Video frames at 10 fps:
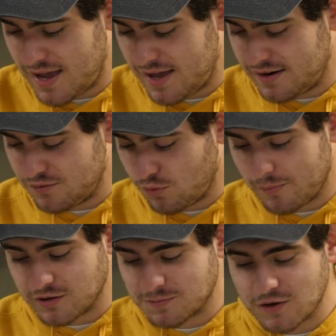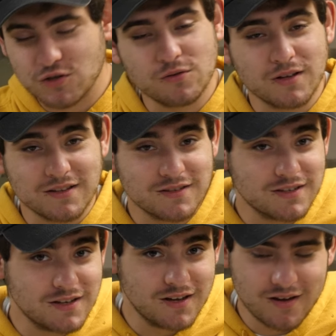and Walmart Special will get to
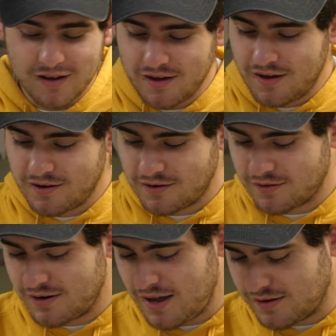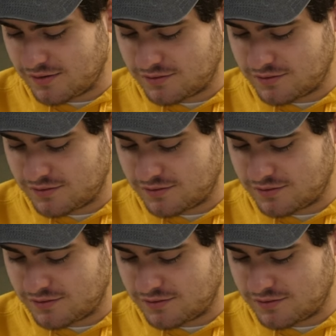see another day.